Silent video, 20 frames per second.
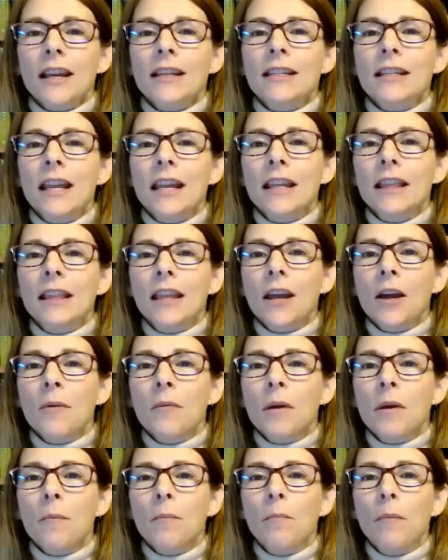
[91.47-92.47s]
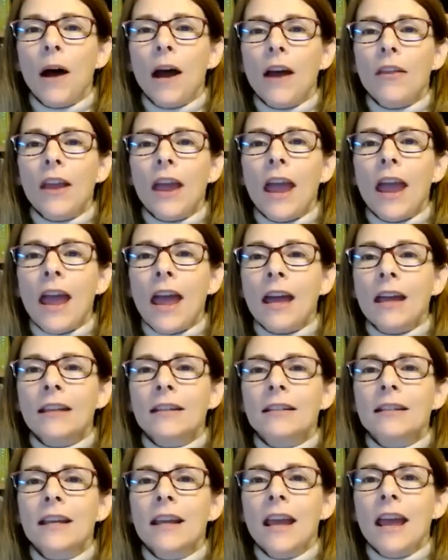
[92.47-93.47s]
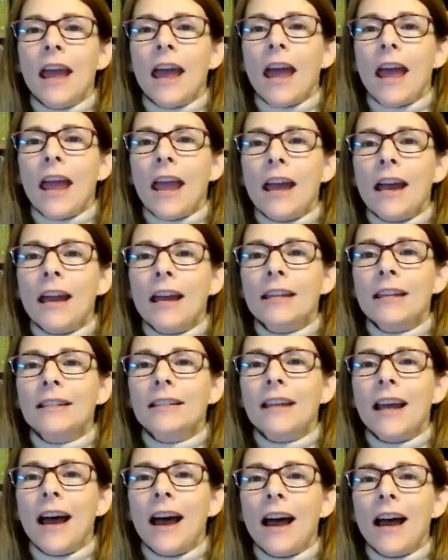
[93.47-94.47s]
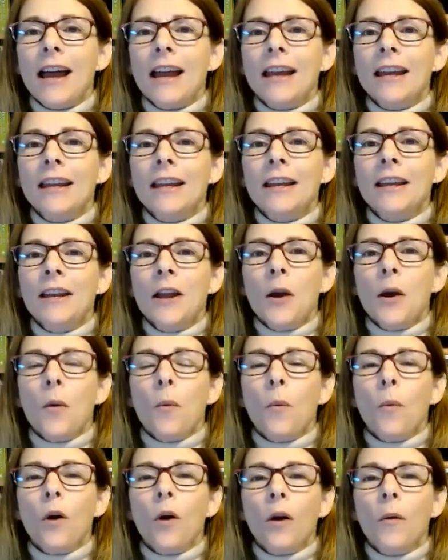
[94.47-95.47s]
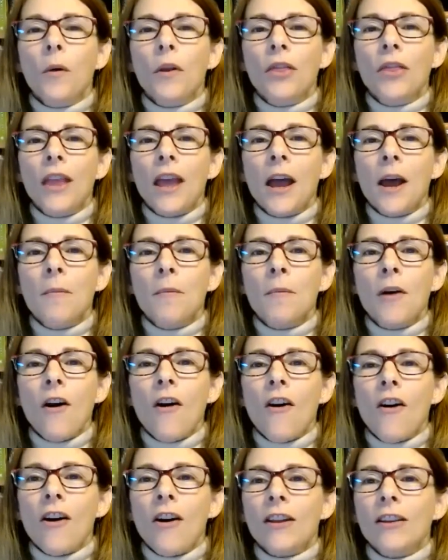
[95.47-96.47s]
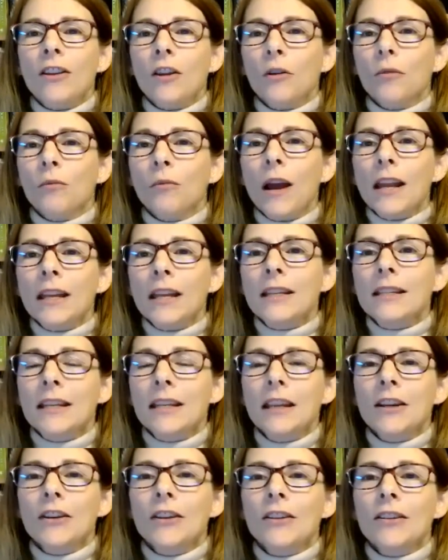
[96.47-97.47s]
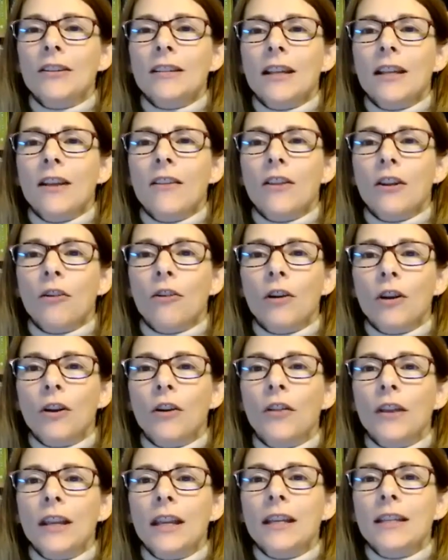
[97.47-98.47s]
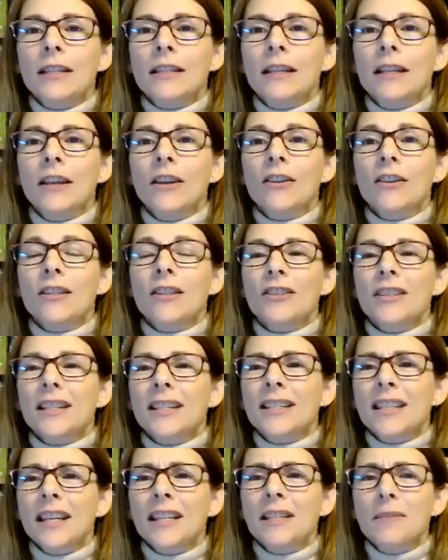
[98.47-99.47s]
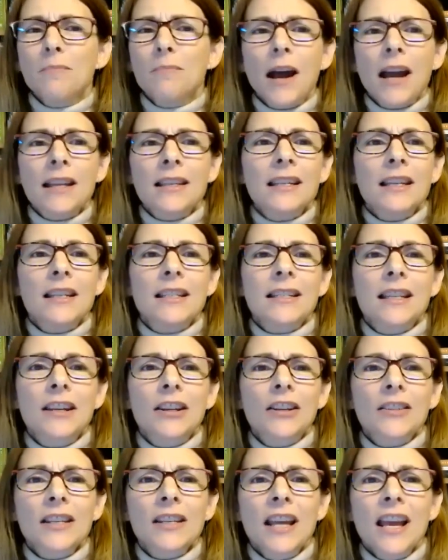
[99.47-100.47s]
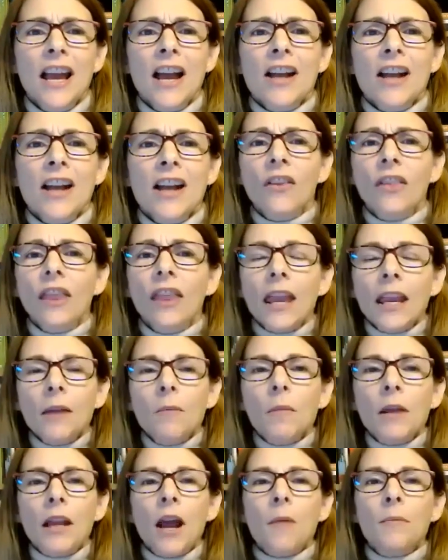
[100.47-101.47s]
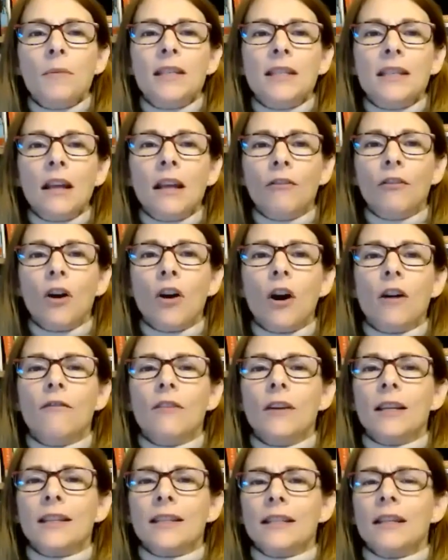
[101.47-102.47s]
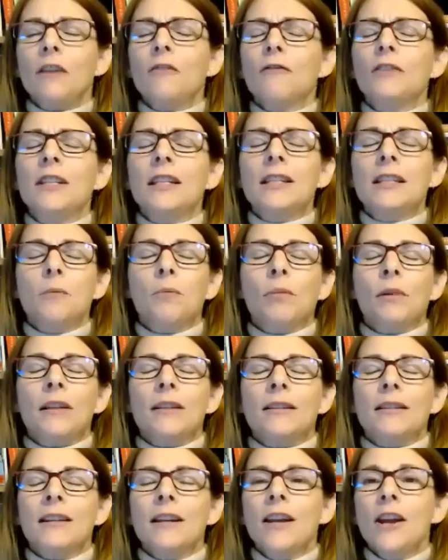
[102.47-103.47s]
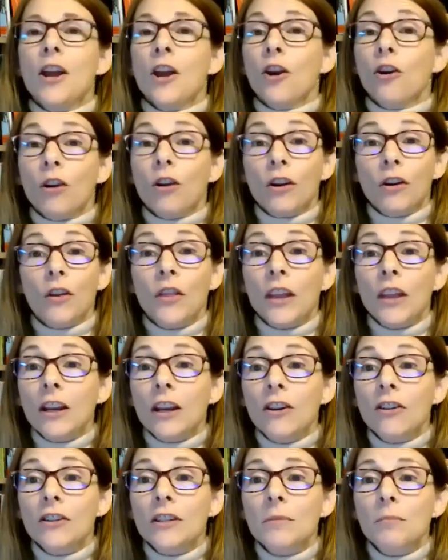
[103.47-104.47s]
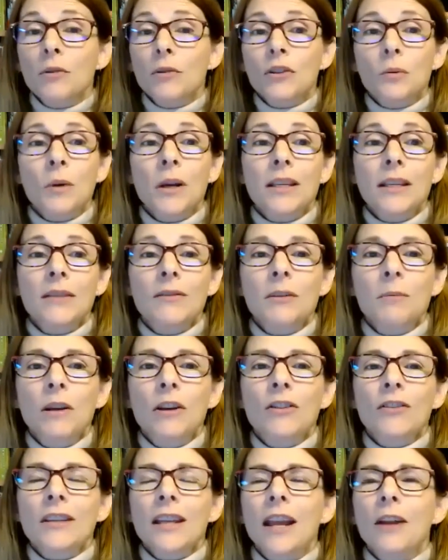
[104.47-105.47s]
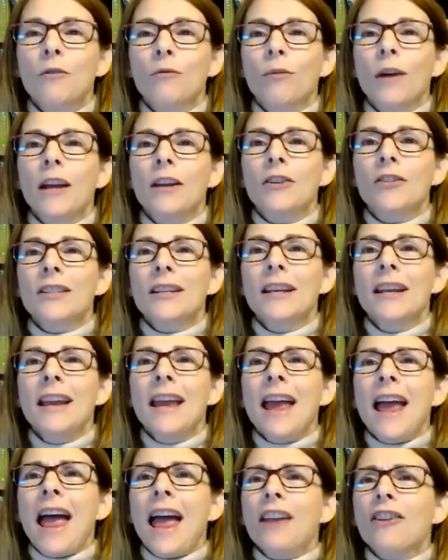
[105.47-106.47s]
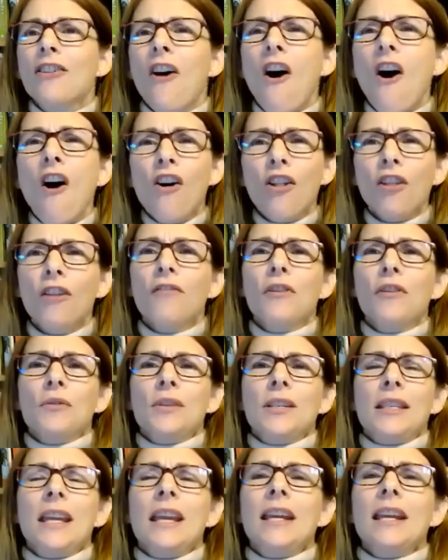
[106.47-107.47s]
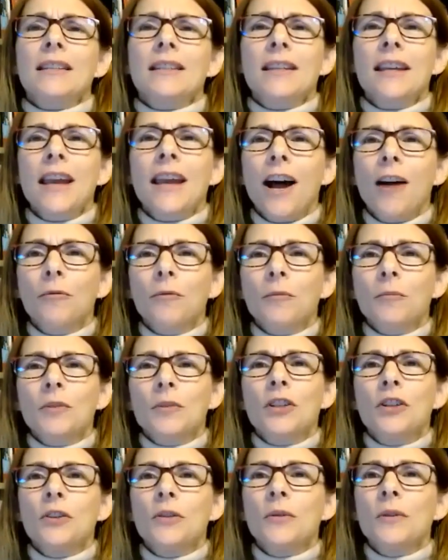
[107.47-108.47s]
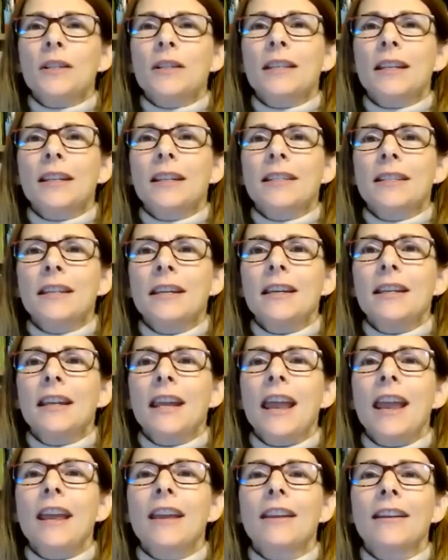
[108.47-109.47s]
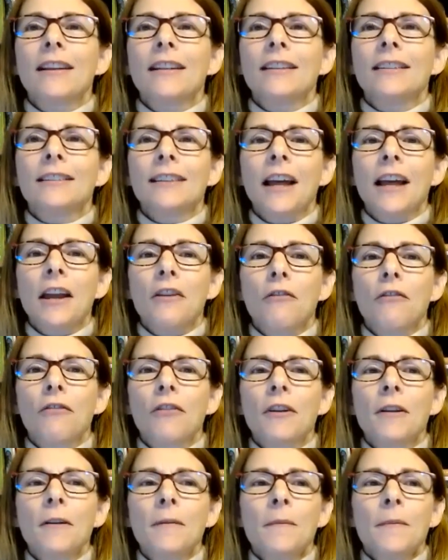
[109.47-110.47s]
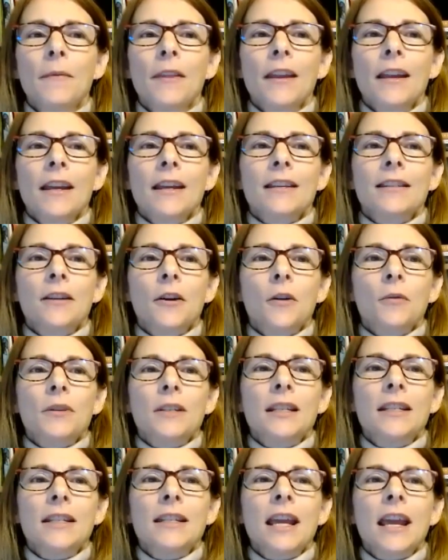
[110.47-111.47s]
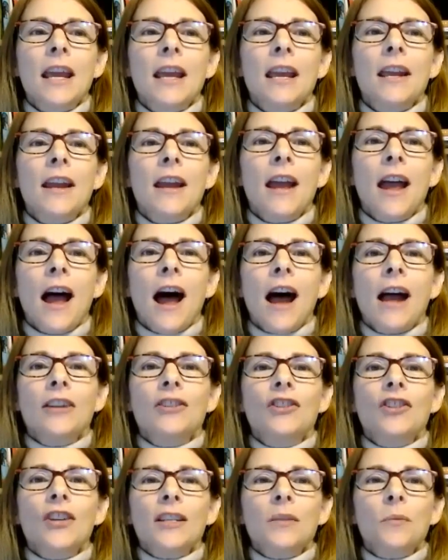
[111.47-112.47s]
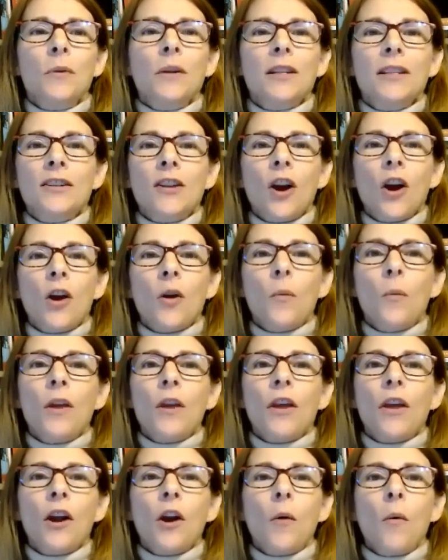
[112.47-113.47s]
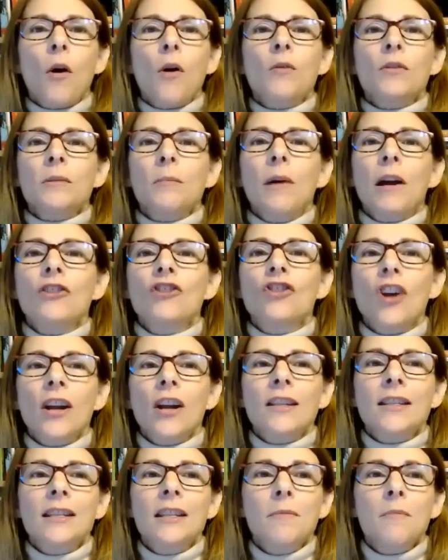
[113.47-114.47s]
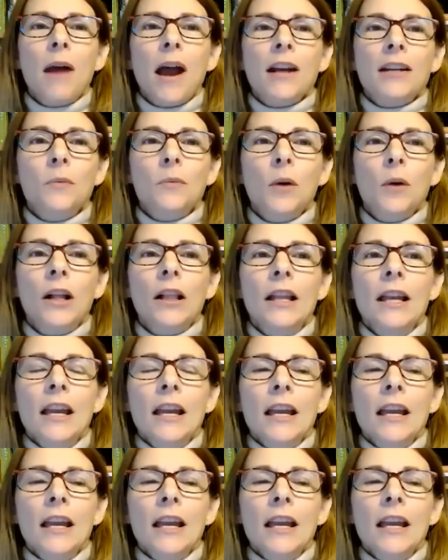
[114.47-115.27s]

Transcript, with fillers: I take them by the hand and I work with them on their writing skills, their critical thinking skills, their success mindset skills, so that they can become self confident, self disciplined critical thinkers, persuasive speakers, and writers. And all of those things help them to succeed in life. So today, I just want to start with a quote by John C. Maxwell.